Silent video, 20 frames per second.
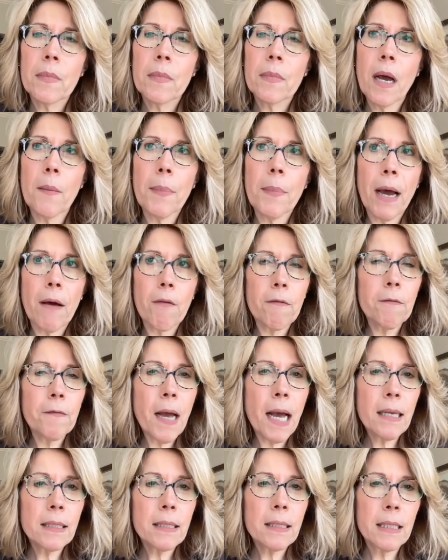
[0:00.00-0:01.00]
About
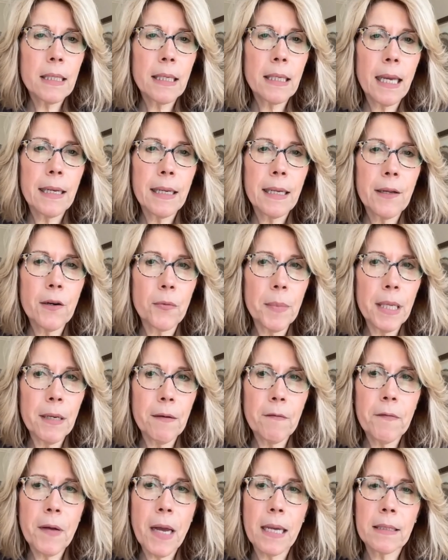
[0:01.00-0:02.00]
fasting and
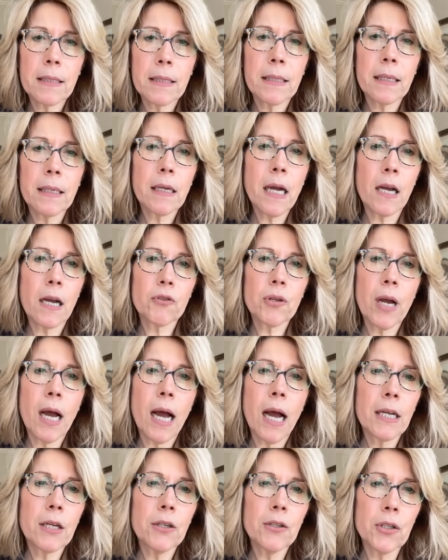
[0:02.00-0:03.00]
intermittent fasting, gosh,
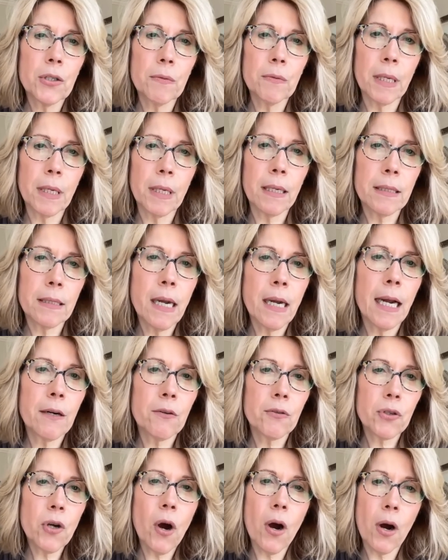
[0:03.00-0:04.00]
I could do an
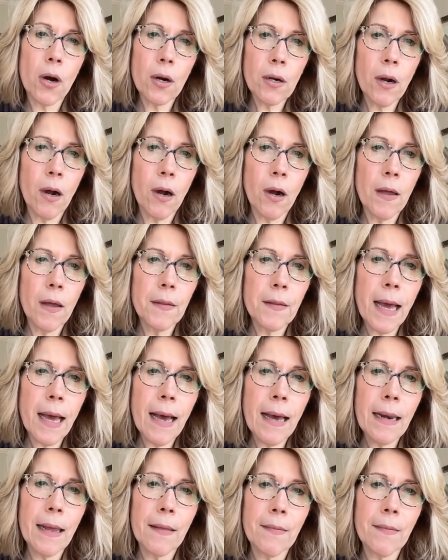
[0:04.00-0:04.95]
entire talk on that.